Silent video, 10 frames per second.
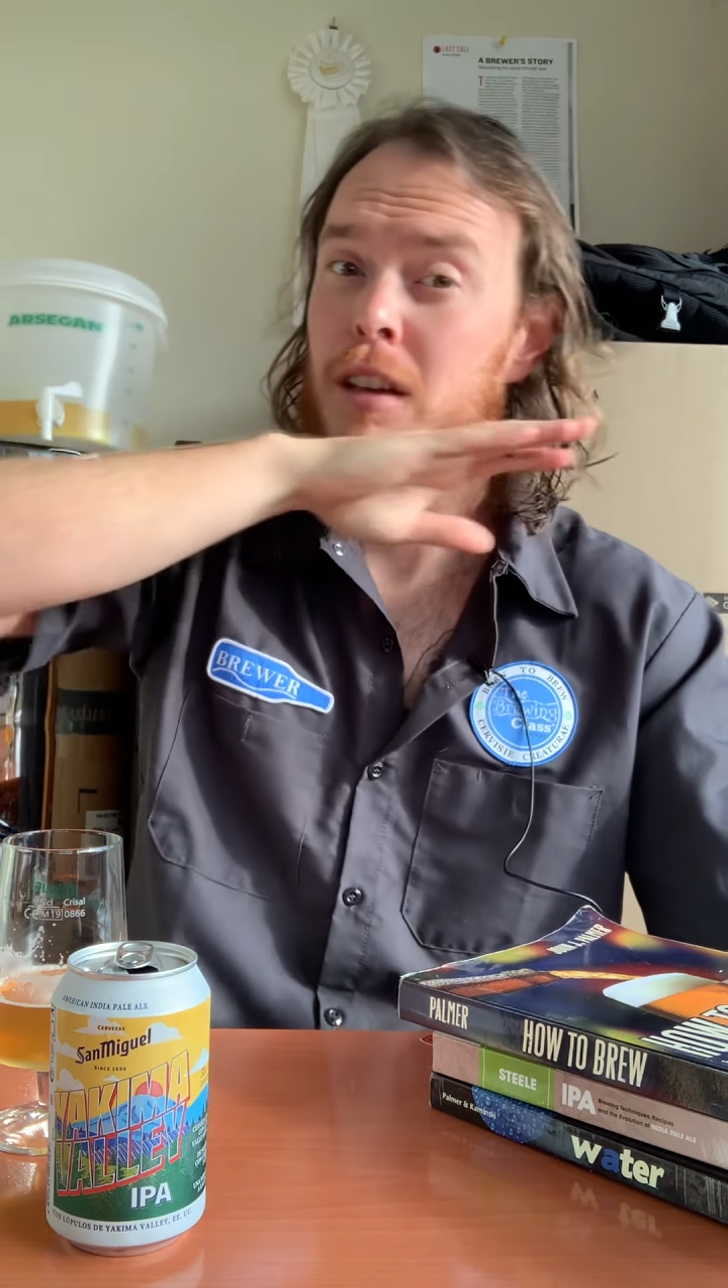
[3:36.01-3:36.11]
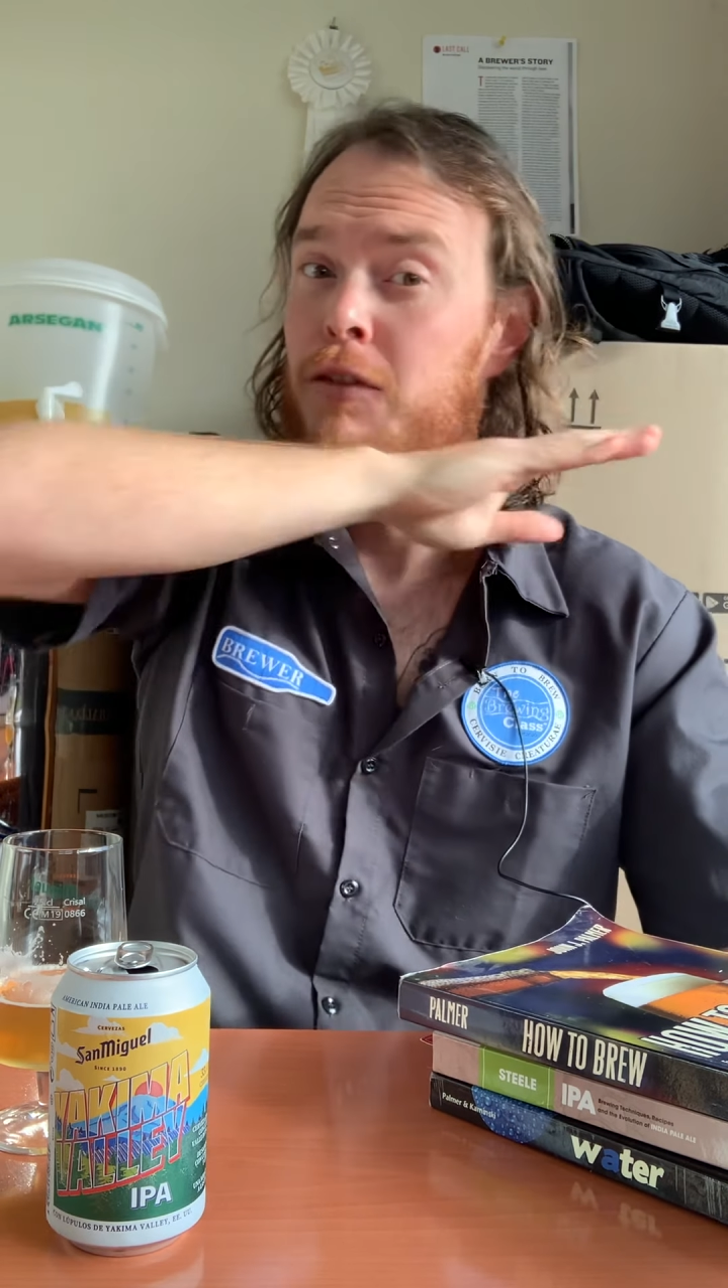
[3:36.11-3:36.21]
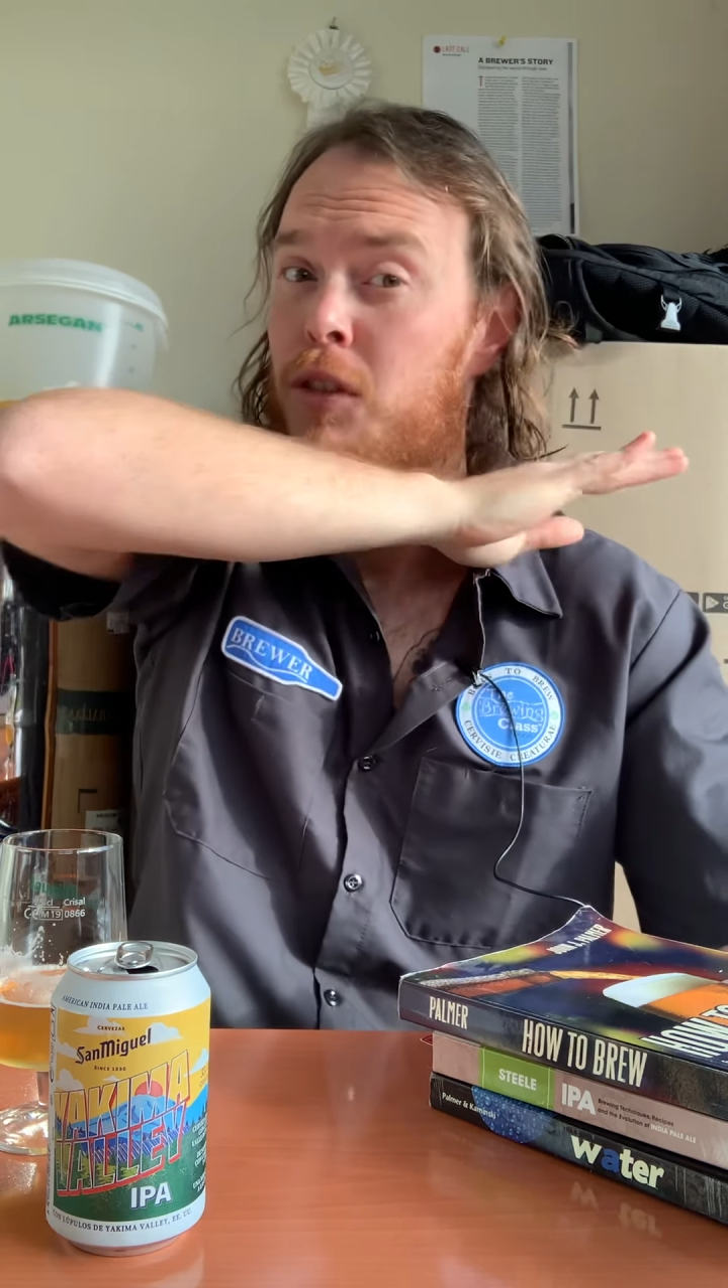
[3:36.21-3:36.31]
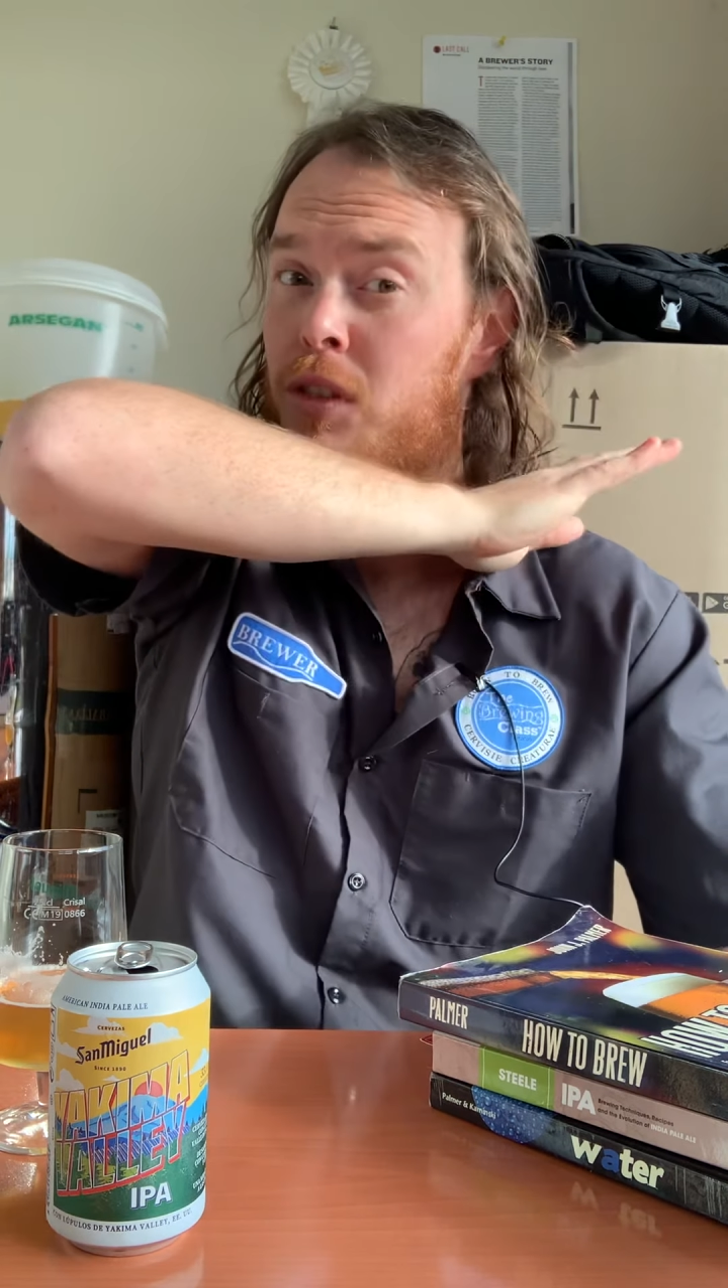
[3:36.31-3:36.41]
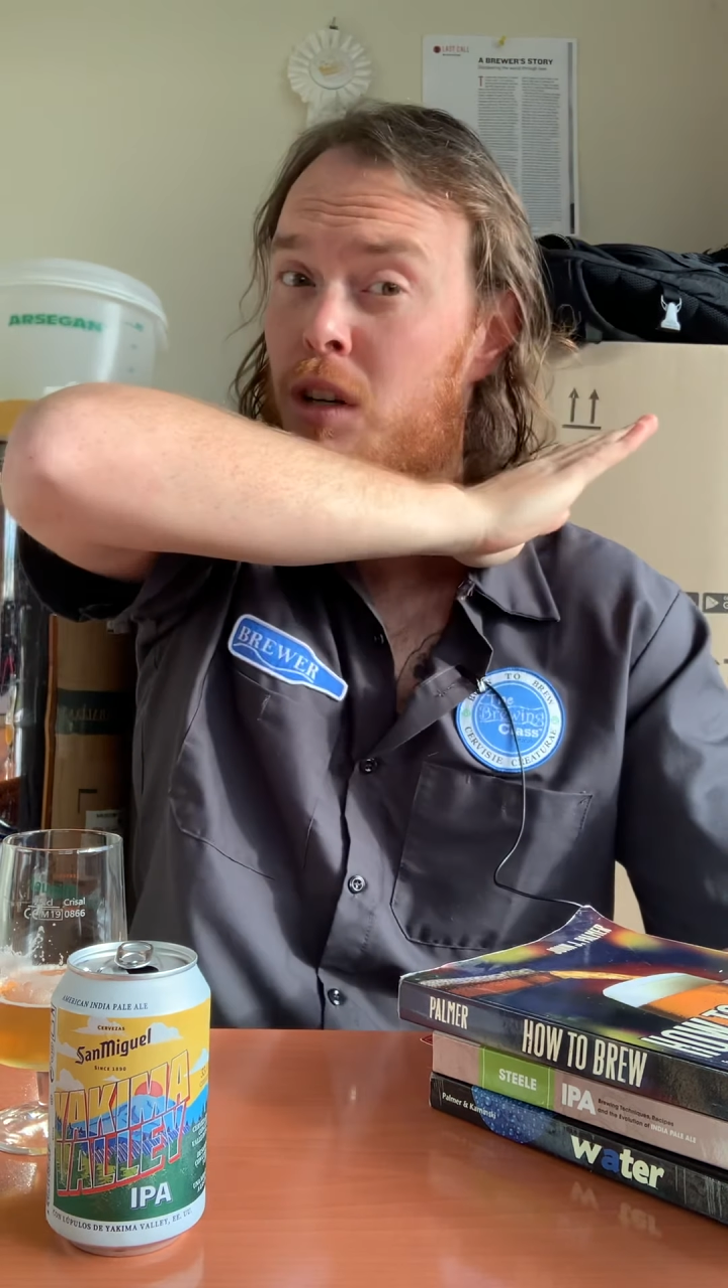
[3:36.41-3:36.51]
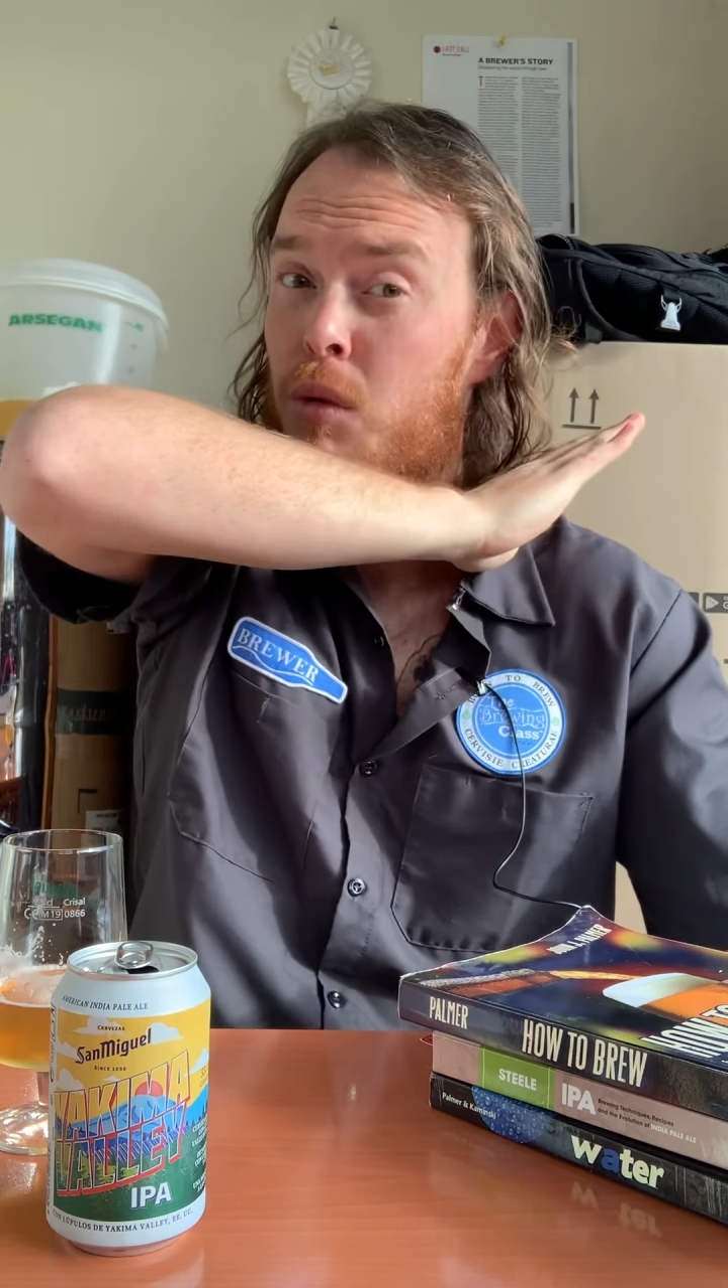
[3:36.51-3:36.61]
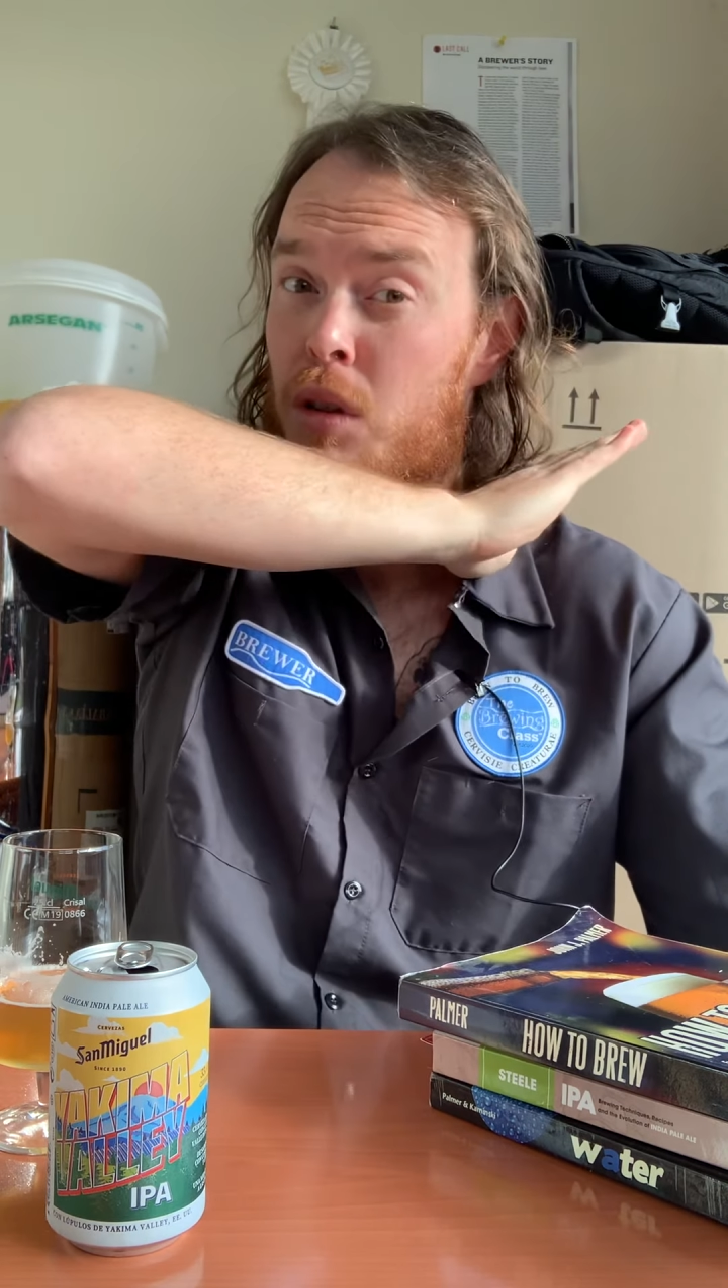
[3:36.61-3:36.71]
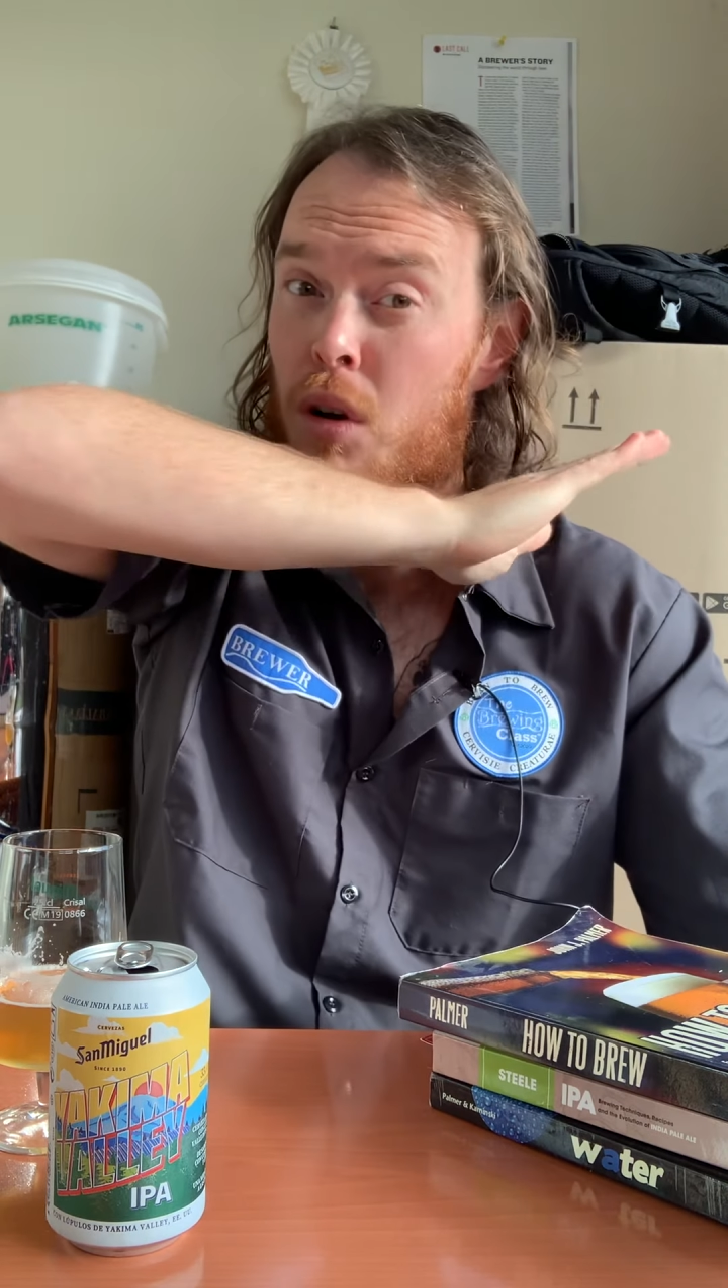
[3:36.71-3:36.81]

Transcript: if you start with